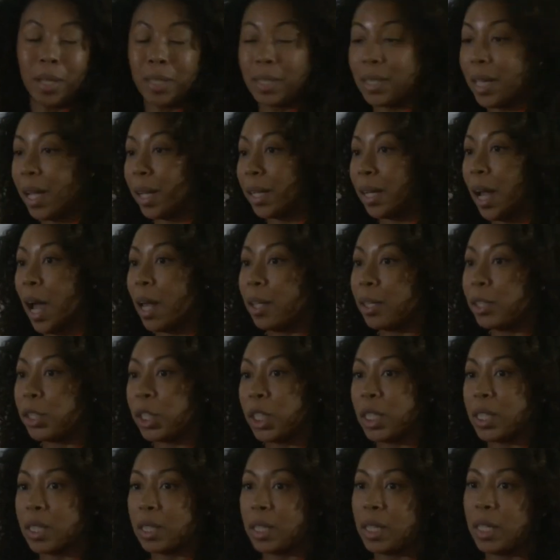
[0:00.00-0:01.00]
a
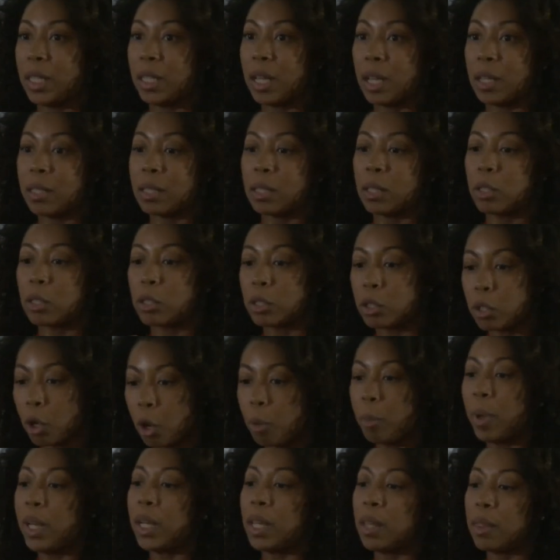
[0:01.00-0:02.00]
technologist. He does
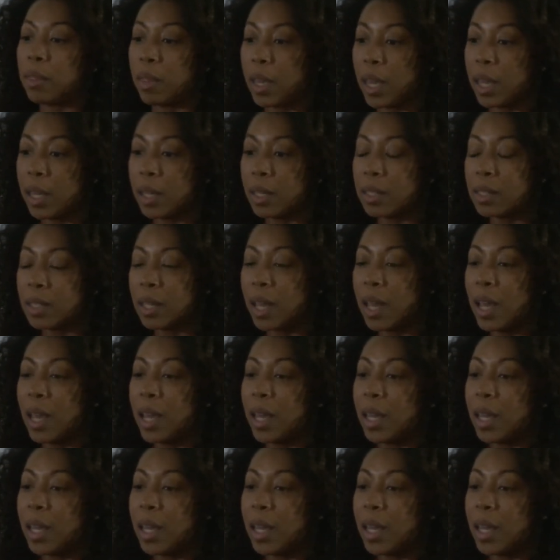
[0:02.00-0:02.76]
so many things.